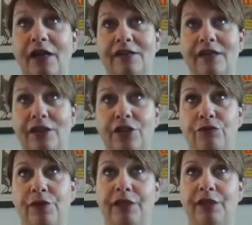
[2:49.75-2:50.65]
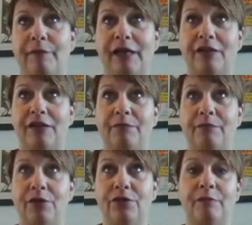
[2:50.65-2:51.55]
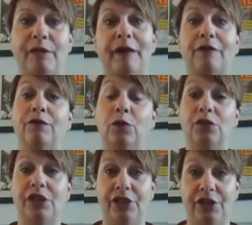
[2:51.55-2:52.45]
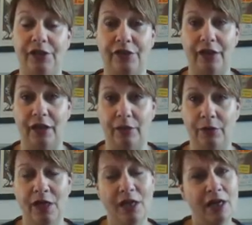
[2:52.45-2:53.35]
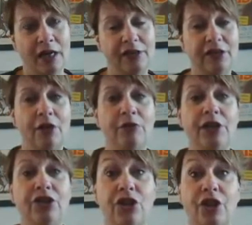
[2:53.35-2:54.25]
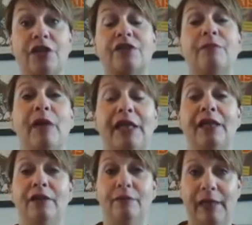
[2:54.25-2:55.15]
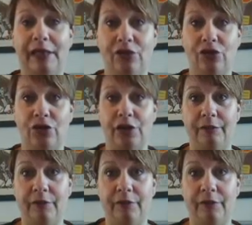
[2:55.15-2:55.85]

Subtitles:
I started reading about it possibly about 14 years ago, and it's only just making the mainstream.